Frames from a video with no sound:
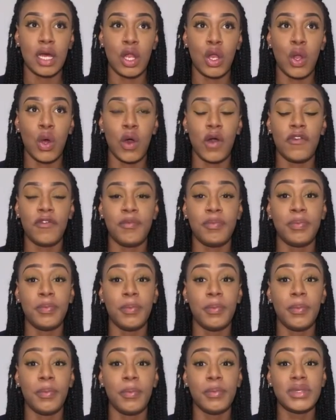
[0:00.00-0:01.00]
A lot of
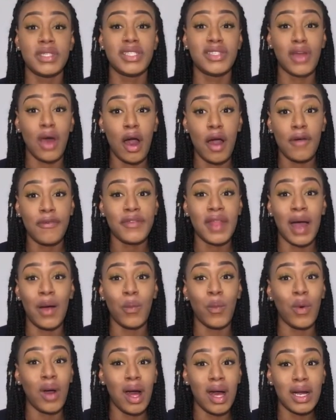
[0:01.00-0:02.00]
staff
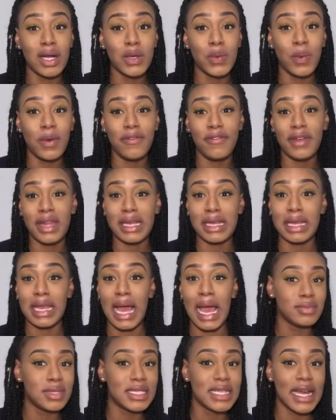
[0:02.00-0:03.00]
that work within
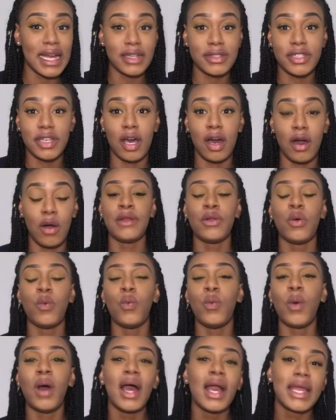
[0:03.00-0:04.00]
that sector, they're
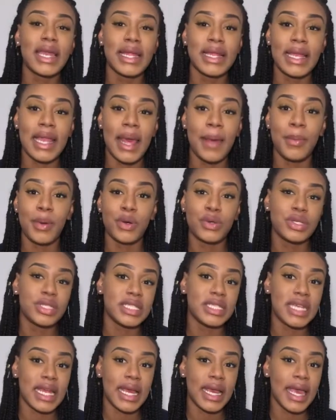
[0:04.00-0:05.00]
not working there
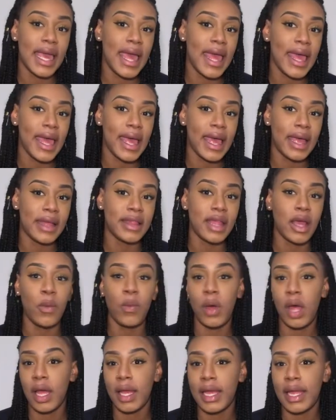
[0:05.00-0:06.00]
because they care, they're
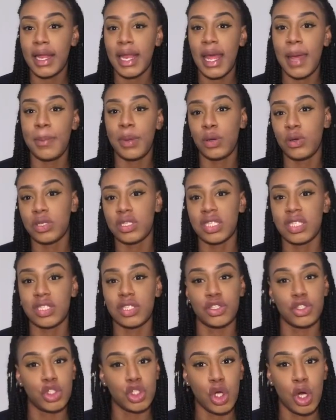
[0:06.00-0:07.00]
working there because it's
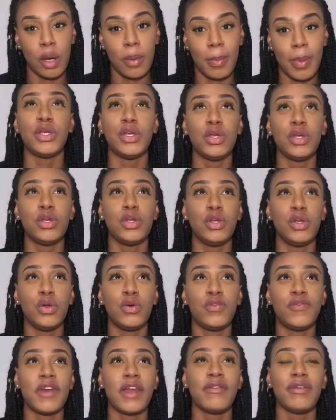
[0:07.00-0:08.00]
a job.
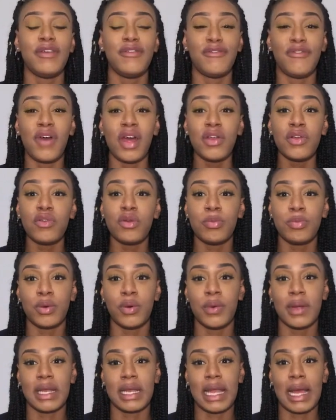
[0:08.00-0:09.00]
You're very
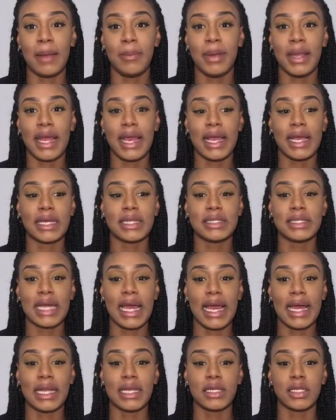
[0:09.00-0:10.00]
vulnerable in that place
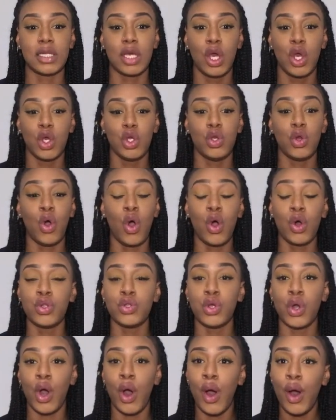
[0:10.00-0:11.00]
and you're on
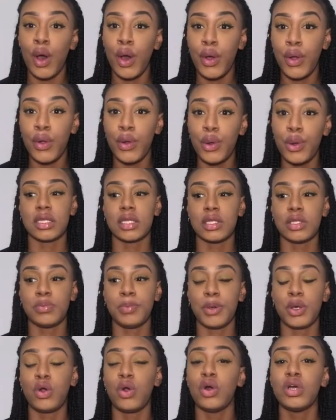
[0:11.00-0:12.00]
your own.
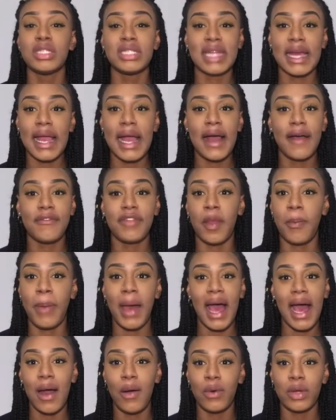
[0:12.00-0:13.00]
Because they have the
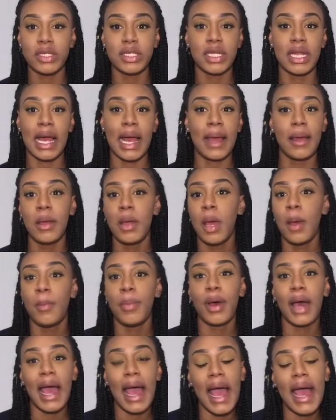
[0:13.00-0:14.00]
power to like
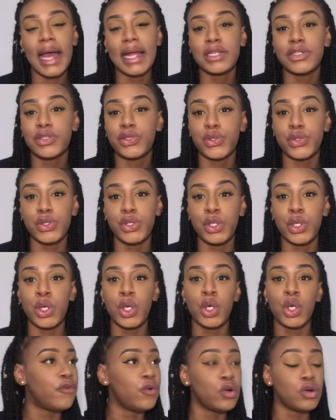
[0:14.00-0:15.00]
put hands on
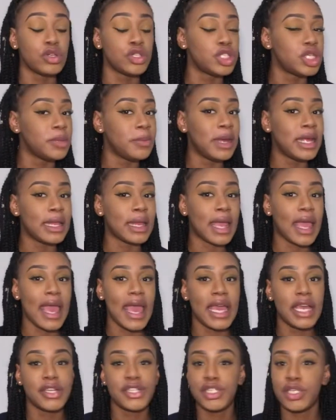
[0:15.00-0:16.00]
you, force you
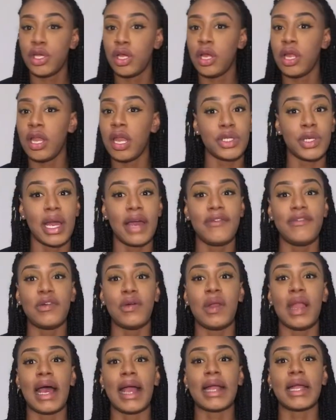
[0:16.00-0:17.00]
medication, I
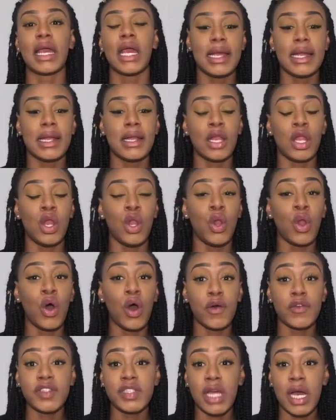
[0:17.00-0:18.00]
feel like in a
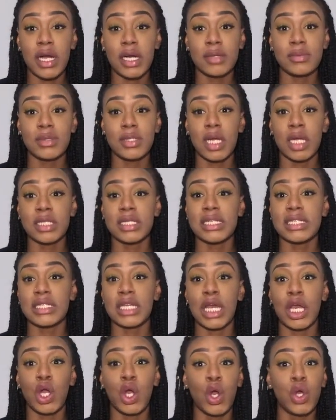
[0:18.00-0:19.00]
lot of circumstances
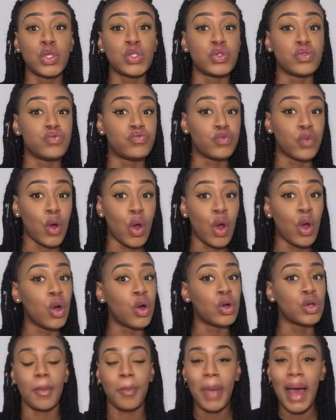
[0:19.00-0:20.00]
it goes
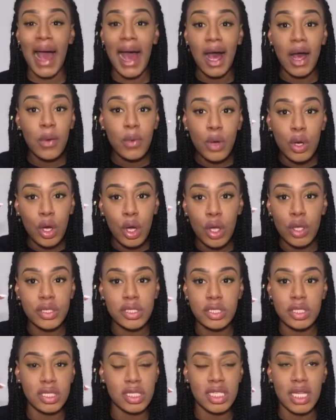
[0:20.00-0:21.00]
wrong. The power
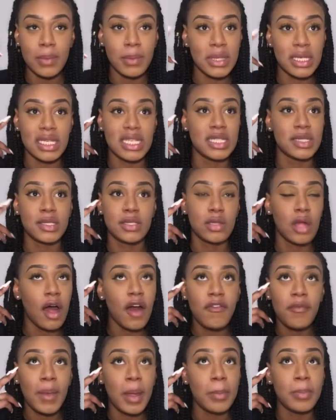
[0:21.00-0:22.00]
goes to some of these
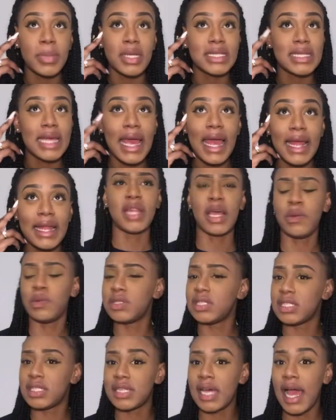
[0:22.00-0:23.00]
staff members' head. There
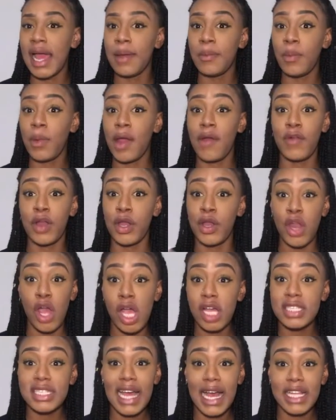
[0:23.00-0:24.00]
was a time where a
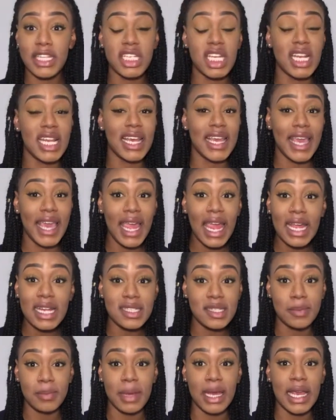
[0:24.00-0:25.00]
nurse actually
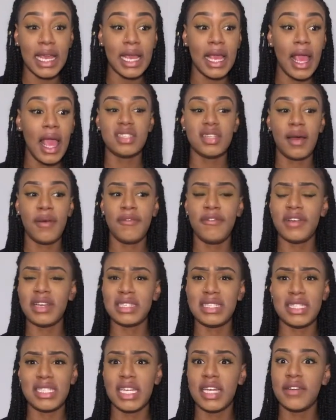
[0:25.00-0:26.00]
kicked me. Something
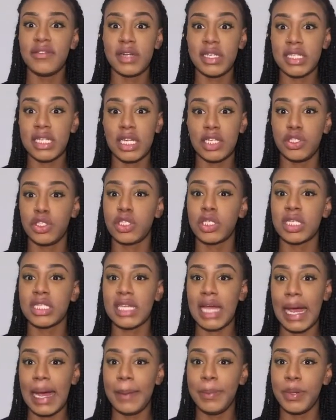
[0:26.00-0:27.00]
serious had just
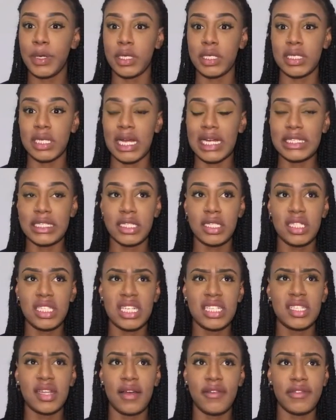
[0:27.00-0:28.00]
happened. I just
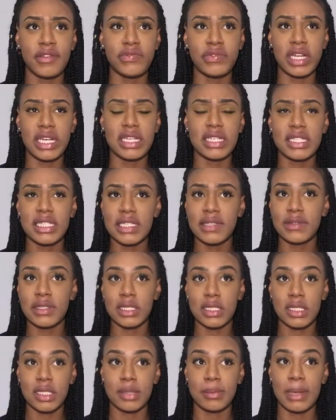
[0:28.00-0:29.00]
did something really
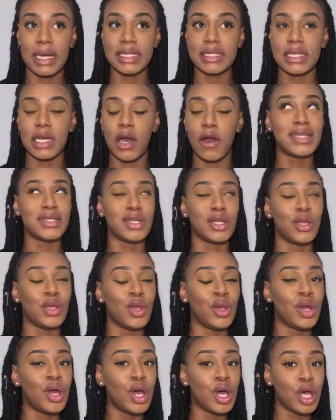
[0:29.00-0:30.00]
serious to myself. As a
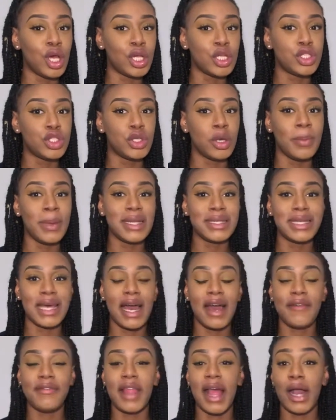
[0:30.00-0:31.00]
nurse, you're meant to
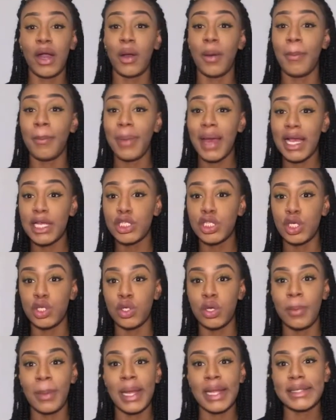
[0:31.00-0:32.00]
have that compassion,
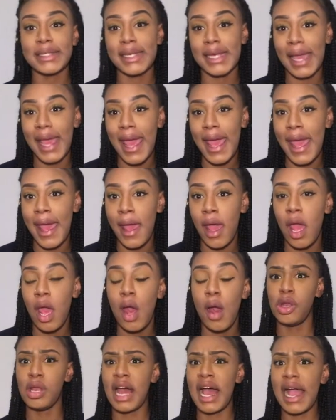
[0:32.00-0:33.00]
you're meant to care.
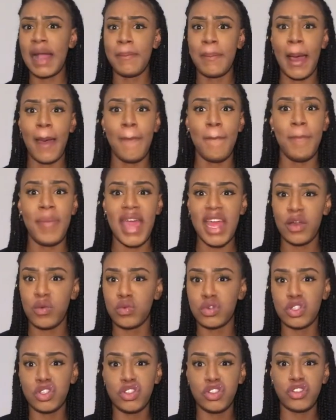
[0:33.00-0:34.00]
Like, my bed
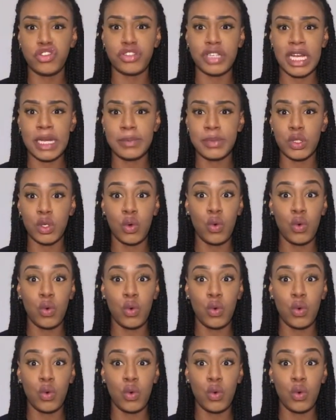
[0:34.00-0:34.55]
was stripped.